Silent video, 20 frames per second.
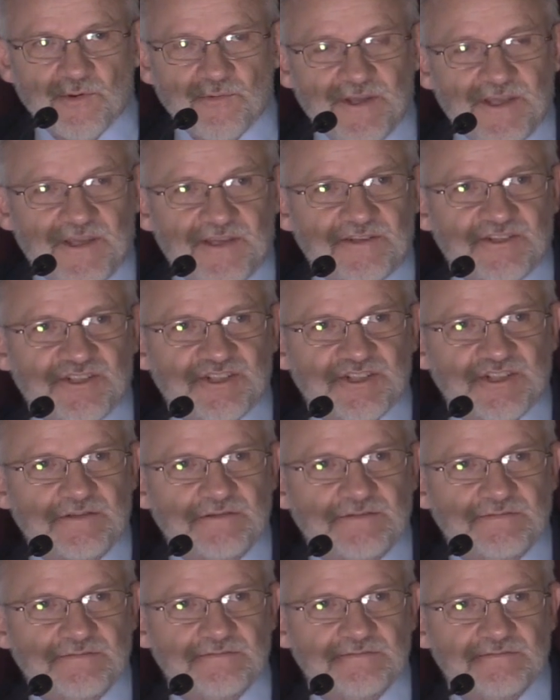rich.
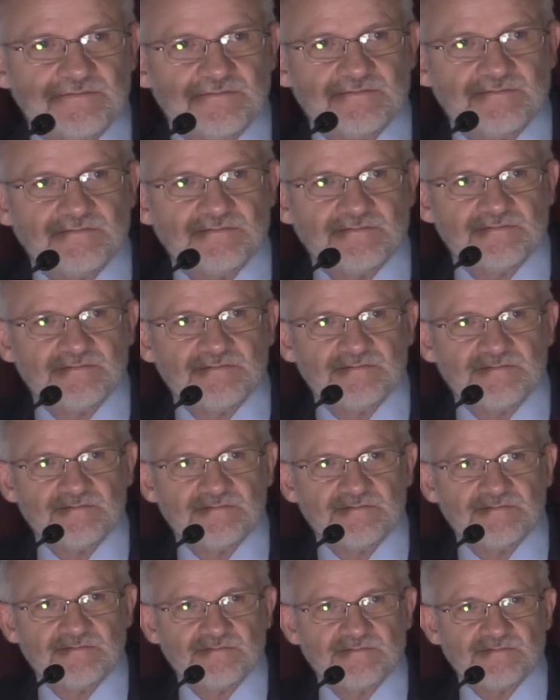
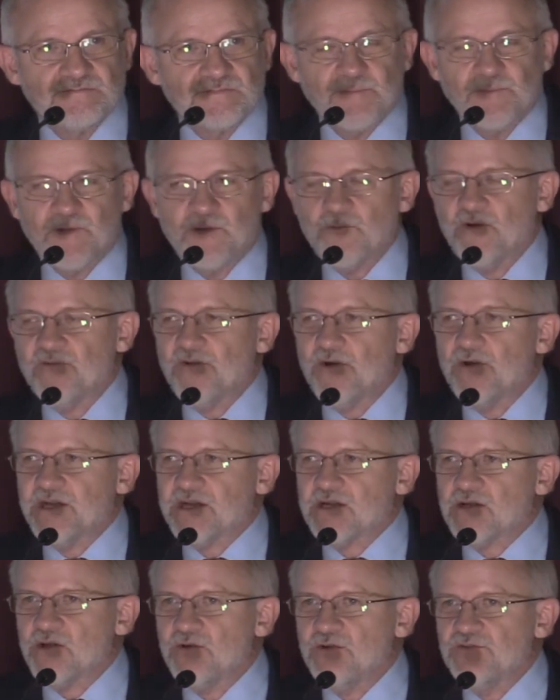I mean, we're very
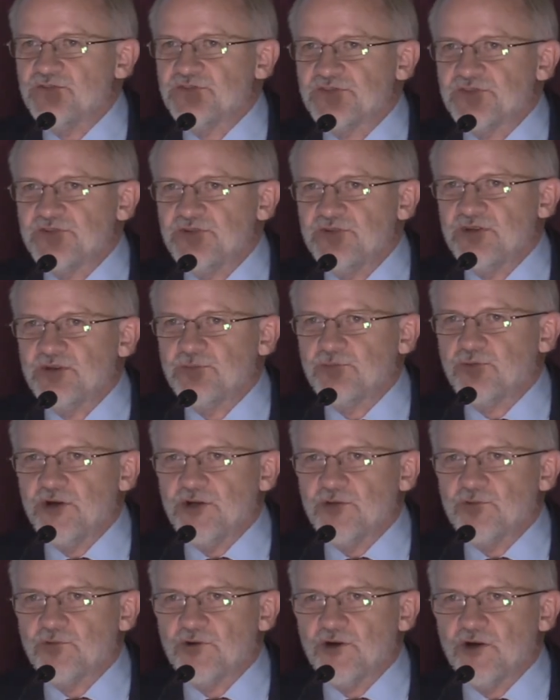close to the
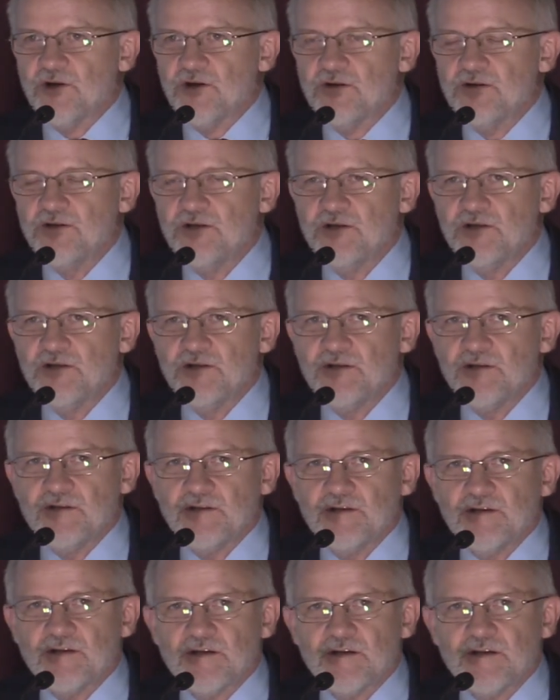point where
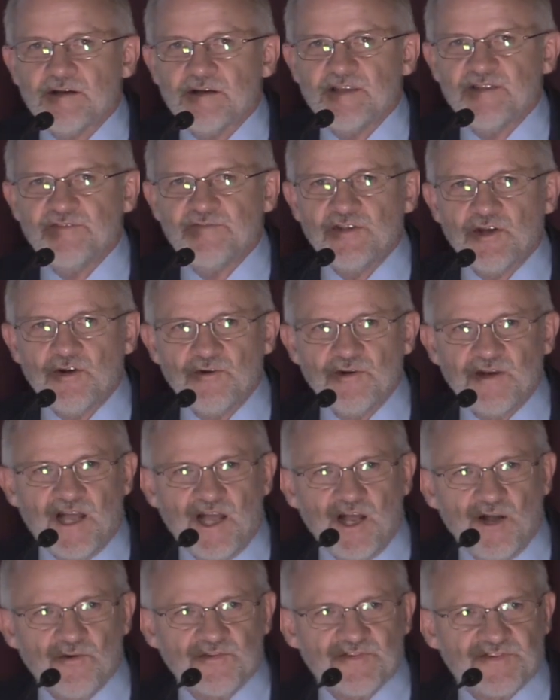if you own a
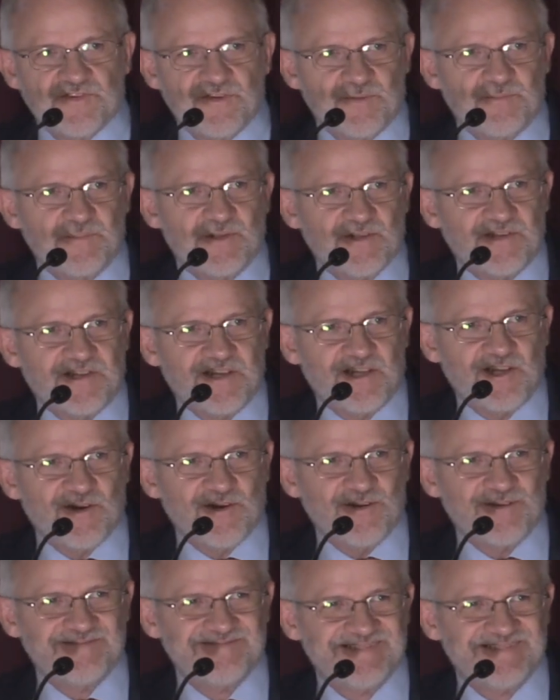house, you're a millionaire.